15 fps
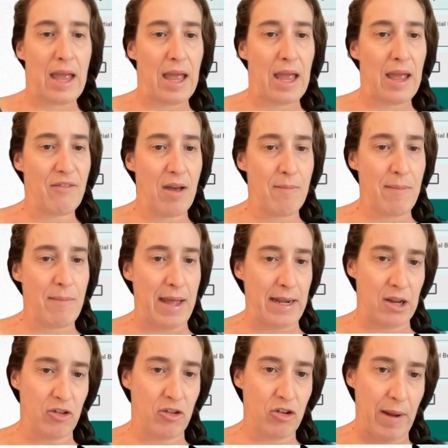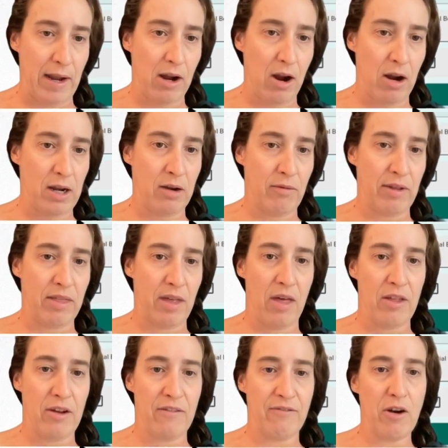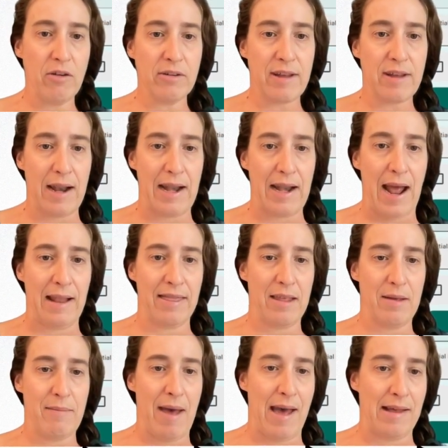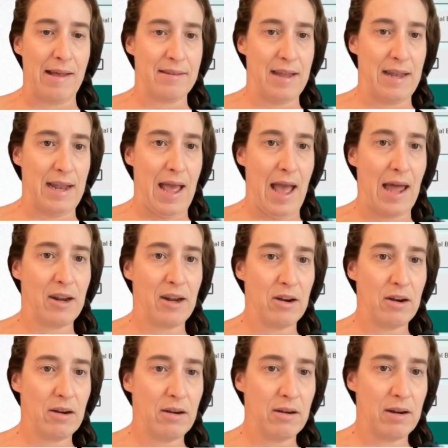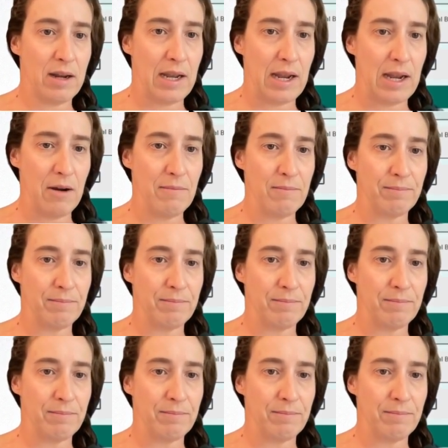If I managed my garden with other folks, I'd add them as an editor here.